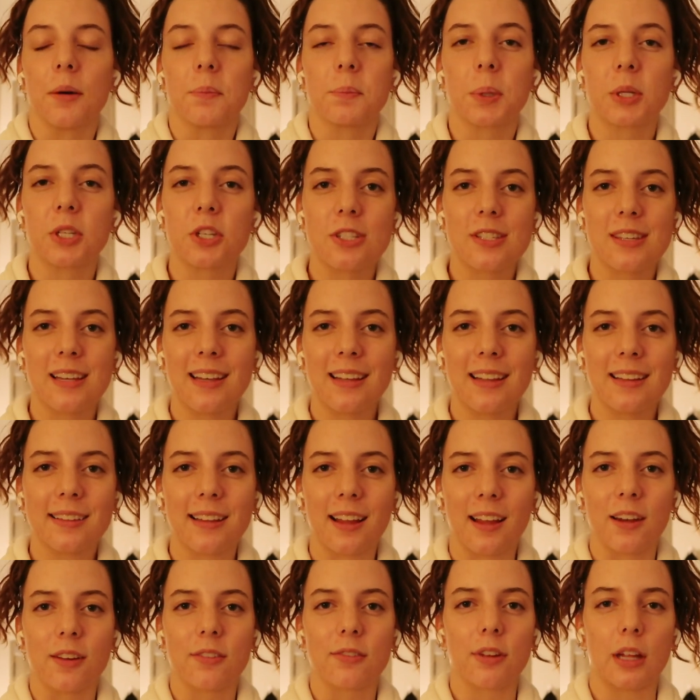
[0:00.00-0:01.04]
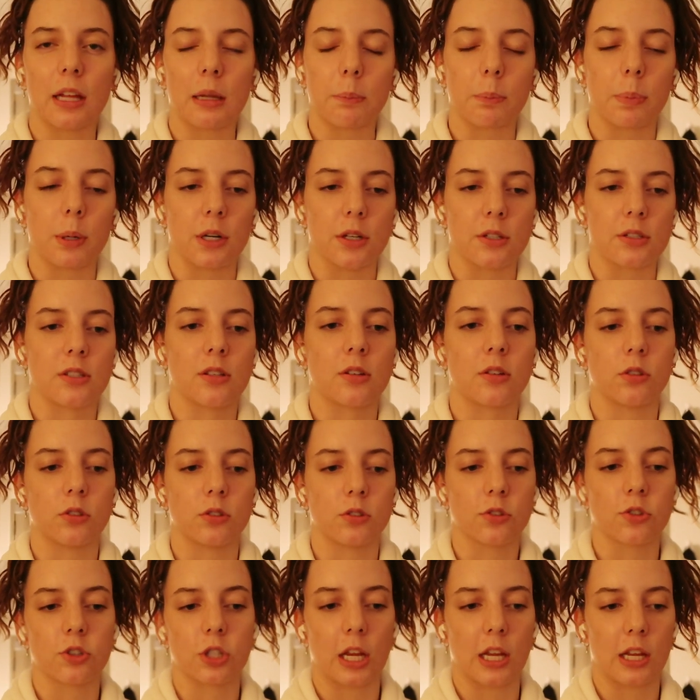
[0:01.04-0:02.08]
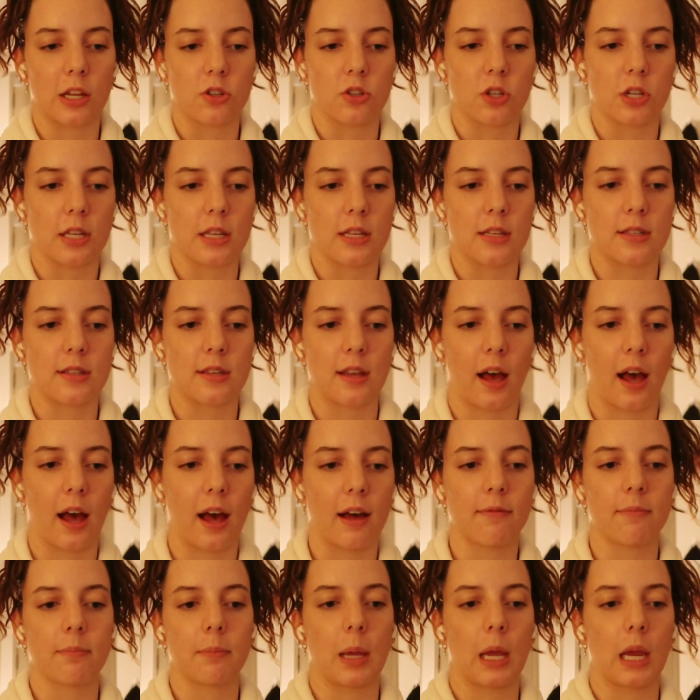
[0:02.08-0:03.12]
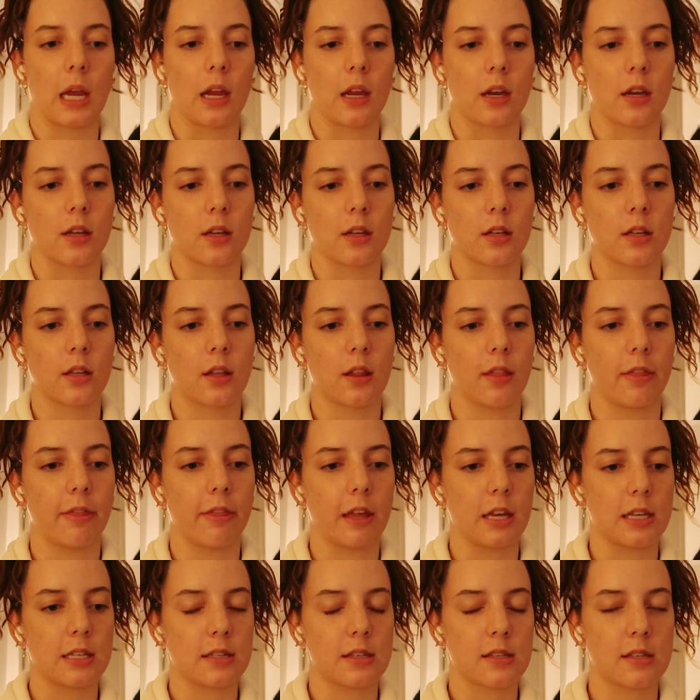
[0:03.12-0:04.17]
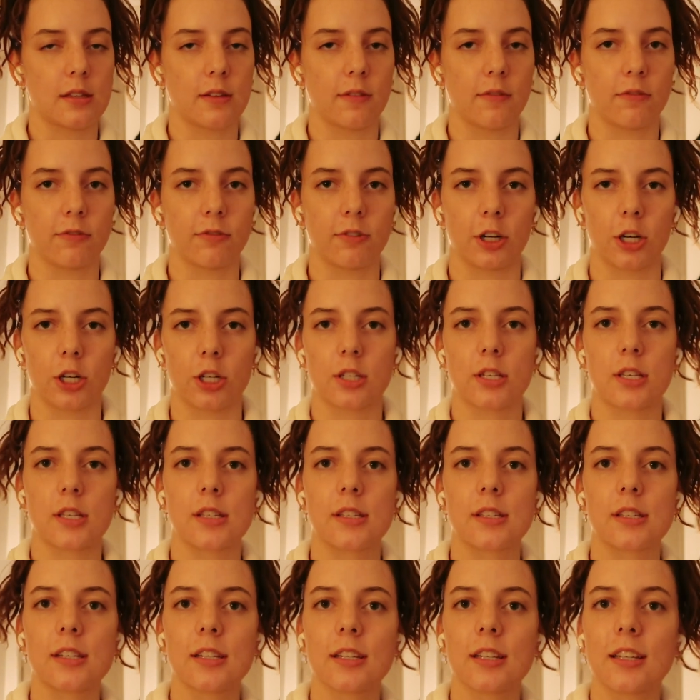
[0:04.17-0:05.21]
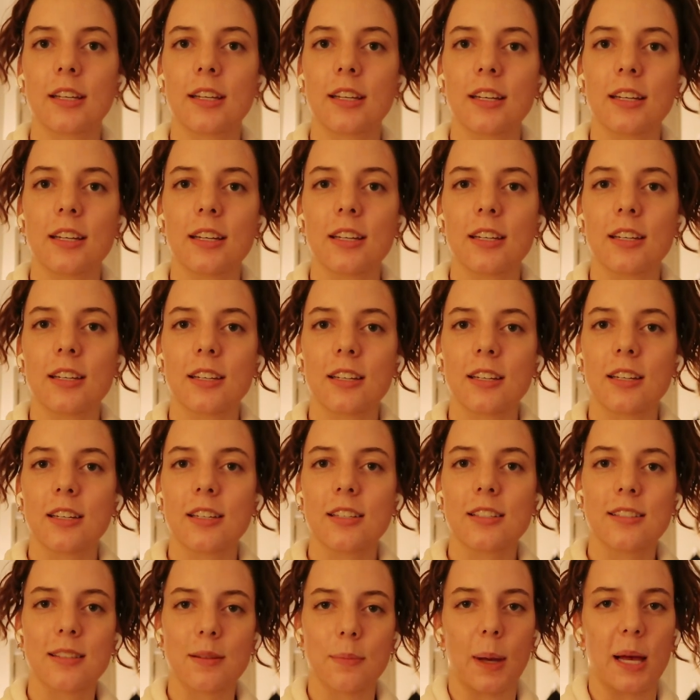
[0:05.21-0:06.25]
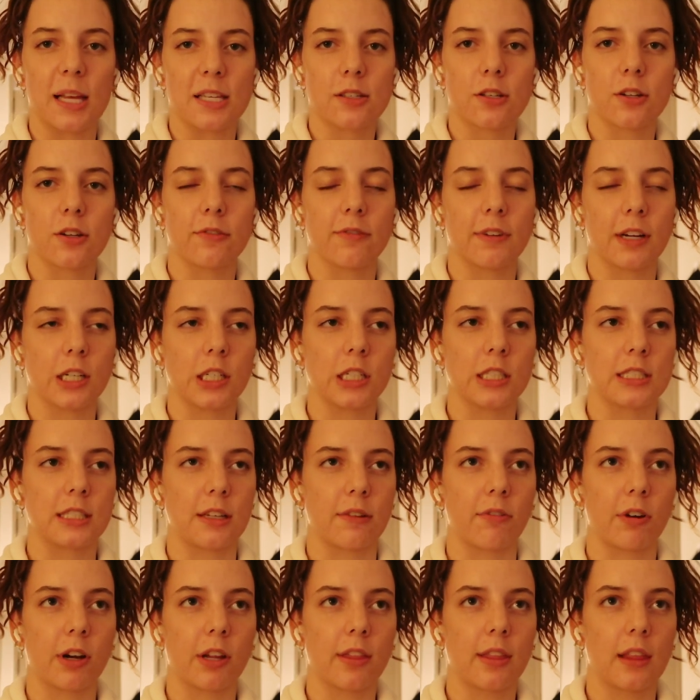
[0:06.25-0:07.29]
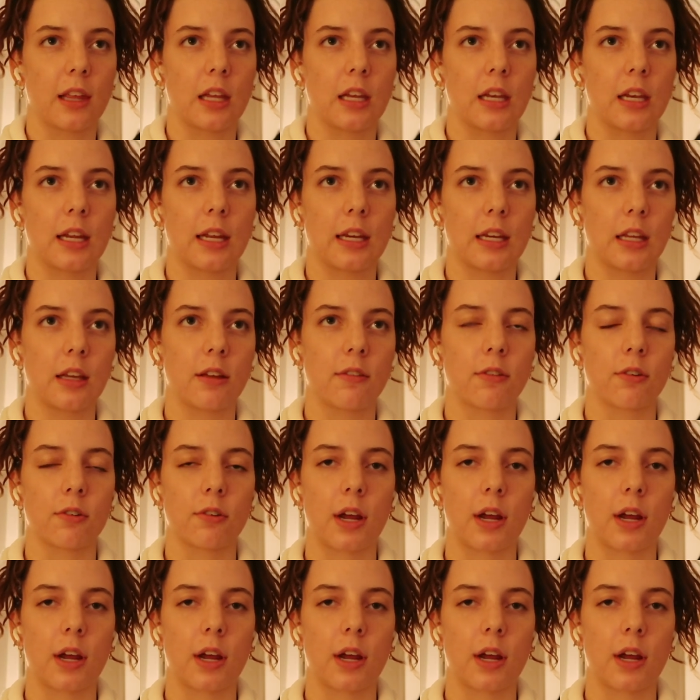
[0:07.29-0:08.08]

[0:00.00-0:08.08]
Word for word: but just like a lot of like personal changes that have made this first semester very different than any of the